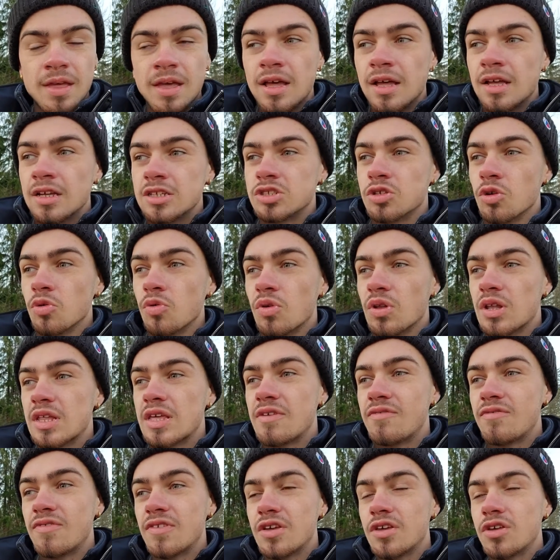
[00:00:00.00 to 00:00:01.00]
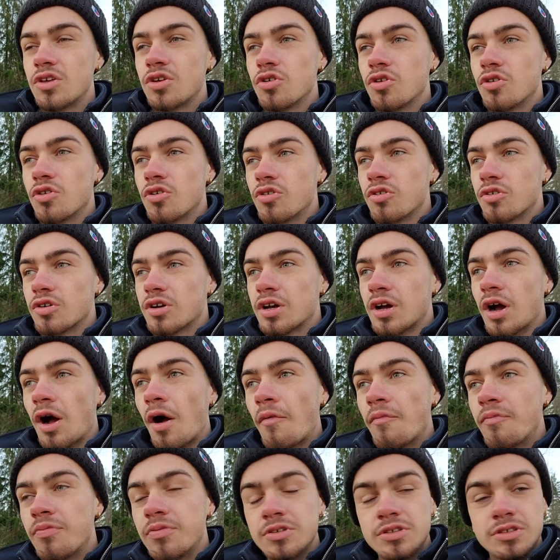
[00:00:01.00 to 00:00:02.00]
So leaving your
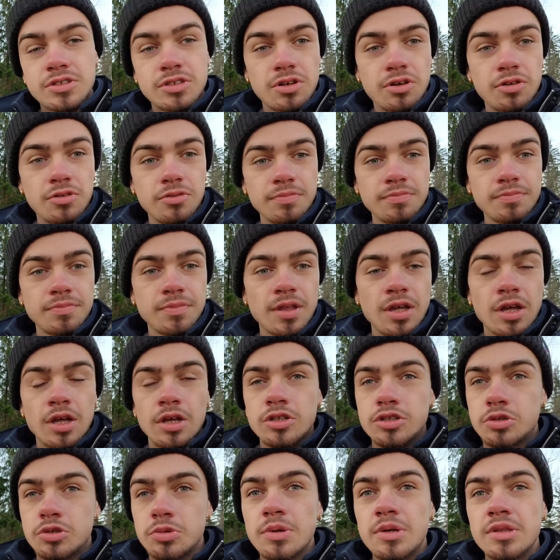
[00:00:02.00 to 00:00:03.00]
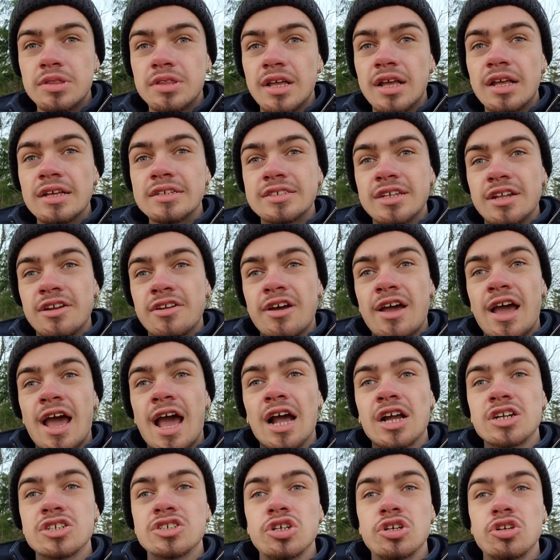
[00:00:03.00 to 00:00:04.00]
comfort zone, doing things that are
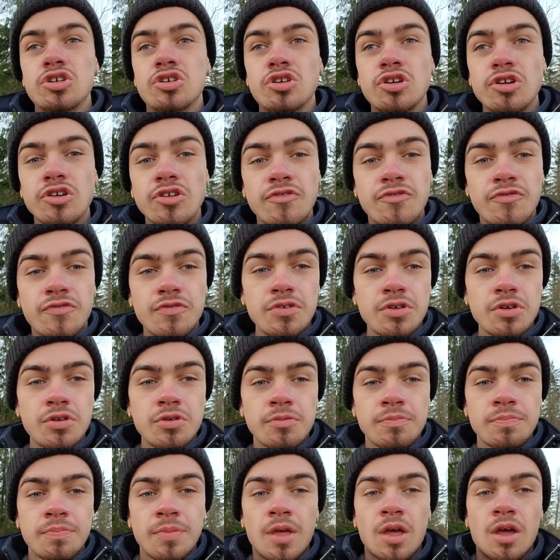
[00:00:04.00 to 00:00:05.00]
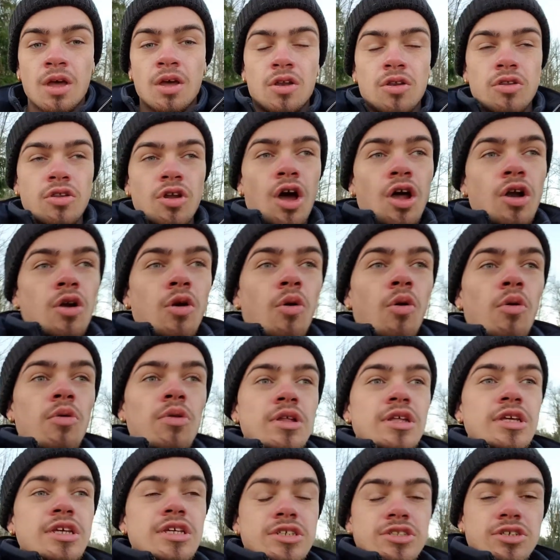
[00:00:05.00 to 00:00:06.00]
actually good for you, not
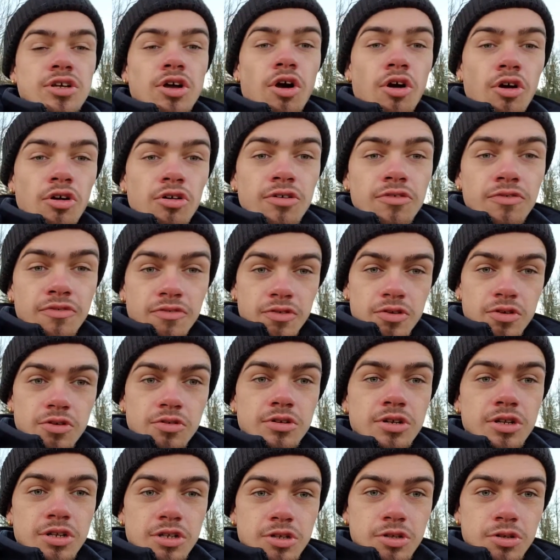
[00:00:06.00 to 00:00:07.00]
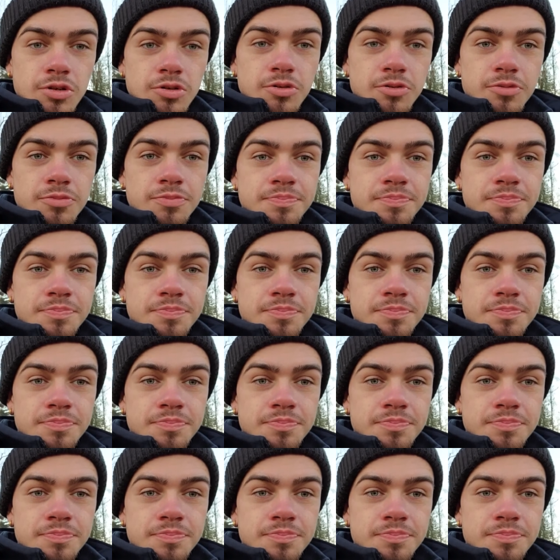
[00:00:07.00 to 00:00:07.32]
only is hard for you to do,